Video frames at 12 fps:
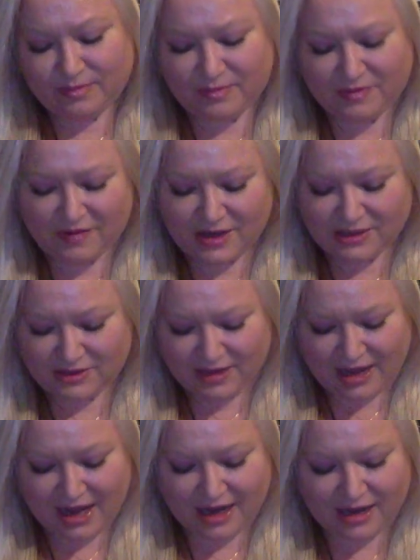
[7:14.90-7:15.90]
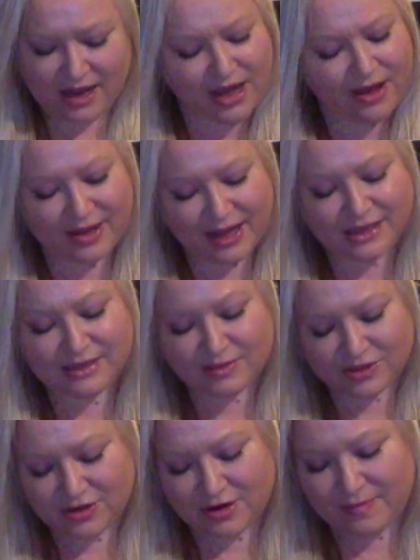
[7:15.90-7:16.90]
We've also got some
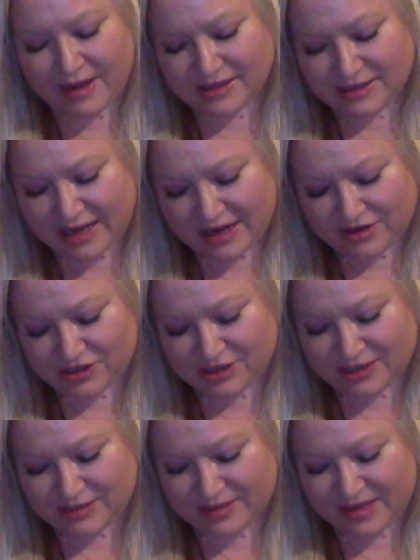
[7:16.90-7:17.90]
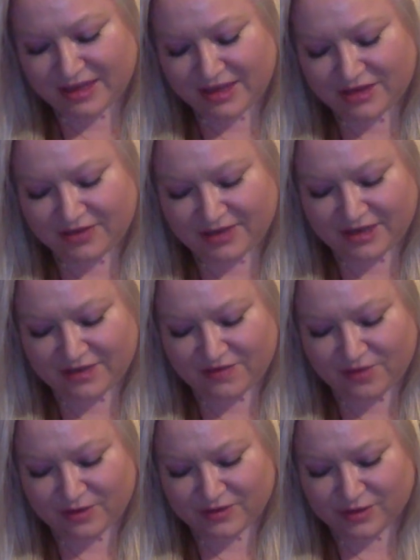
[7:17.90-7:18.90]
strong mental energies. We got the Three and the
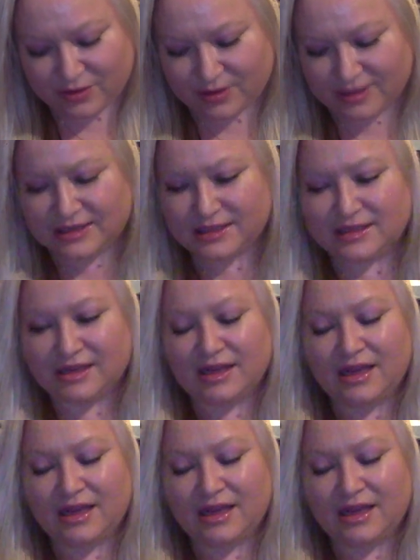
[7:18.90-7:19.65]
Four of Swords.